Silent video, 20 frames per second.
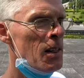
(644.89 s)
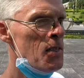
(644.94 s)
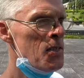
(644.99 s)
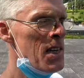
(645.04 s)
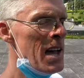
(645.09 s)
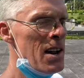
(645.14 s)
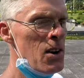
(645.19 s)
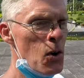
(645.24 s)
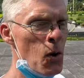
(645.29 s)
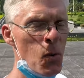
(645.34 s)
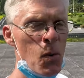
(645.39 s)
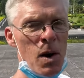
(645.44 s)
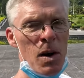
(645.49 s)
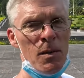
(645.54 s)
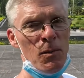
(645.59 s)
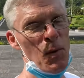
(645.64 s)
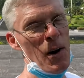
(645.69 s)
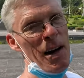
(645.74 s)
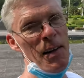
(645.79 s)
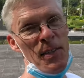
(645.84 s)
They know,
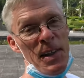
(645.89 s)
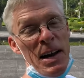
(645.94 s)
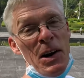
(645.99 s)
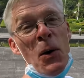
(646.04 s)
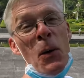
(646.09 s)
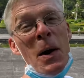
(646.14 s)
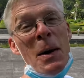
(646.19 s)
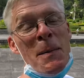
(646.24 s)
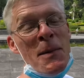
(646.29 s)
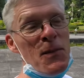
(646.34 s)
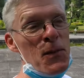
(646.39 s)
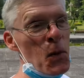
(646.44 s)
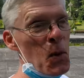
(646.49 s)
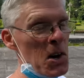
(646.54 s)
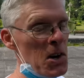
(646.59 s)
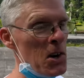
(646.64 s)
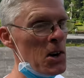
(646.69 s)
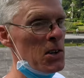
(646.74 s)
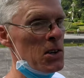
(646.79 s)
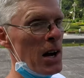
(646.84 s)
well, they know I'm a
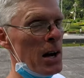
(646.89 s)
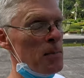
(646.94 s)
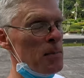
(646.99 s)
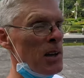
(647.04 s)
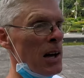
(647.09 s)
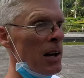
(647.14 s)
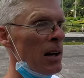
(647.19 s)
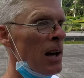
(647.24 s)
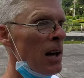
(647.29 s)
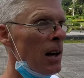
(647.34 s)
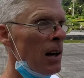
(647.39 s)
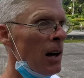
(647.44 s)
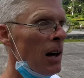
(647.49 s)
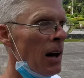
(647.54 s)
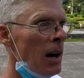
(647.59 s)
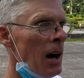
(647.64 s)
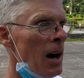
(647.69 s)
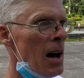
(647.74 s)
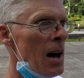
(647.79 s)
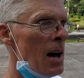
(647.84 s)
foreigner type thing.
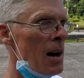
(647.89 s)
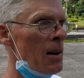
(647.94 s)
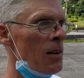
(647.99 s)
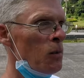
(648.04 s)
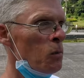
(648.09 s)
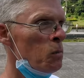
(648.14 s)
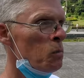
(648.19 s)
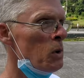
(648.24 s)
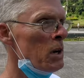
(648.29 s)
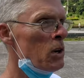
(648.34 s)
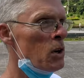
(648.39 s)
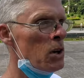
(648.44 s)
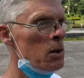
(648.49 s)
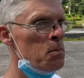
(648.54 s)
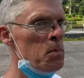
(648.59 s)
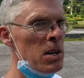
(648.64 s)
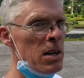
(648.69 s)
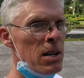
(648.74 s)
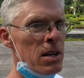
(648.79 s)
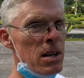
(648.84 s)
We could
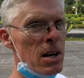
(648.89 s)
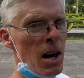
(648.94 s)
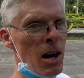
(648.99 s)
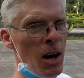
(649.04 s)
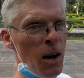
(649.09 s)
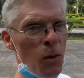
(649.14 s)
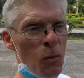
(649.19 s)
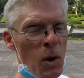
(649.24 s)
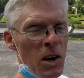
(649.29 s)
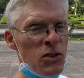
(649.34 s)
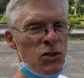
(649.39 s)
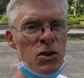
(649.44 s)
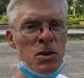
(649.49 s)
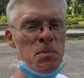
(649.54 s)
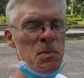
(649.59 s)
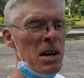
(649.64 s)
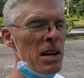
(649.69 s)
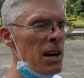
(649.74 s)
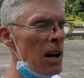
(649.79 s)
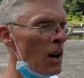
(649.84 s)
be
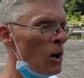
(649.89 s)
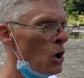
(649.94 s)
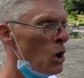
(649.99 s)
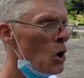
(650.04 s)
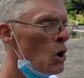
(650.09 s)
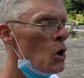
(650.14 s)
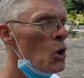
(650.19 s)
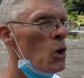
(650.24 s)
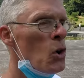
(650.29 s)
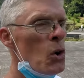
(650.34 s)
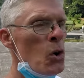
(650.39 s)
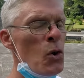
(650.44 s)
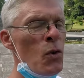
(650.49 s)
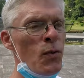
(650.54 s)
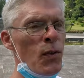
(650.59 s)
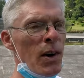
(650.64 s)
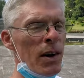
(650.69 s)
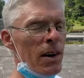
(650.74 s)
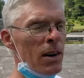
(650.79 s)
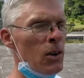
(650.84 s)
Western media. Who
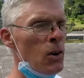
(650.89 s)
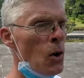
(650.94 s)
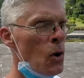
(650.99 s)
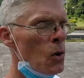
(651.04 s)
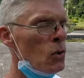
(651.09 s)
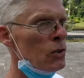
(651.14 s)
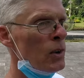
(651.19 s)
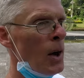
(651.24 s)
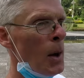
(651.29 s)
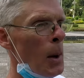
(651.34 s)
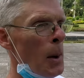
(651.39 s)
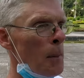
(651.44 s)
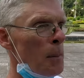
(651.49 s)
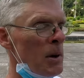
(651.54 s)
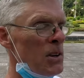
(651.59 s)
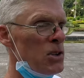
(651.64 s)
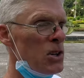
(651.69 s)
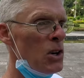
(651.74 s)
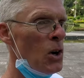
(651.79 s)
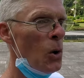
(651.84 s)
frickin' knows?
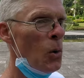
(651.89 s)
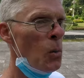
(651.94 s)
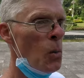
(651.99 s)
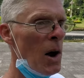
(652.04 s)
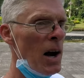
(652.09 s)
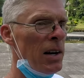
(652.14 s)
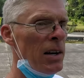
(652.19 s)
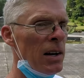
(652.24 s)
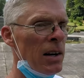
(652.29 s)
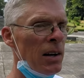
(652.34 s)
But you know what?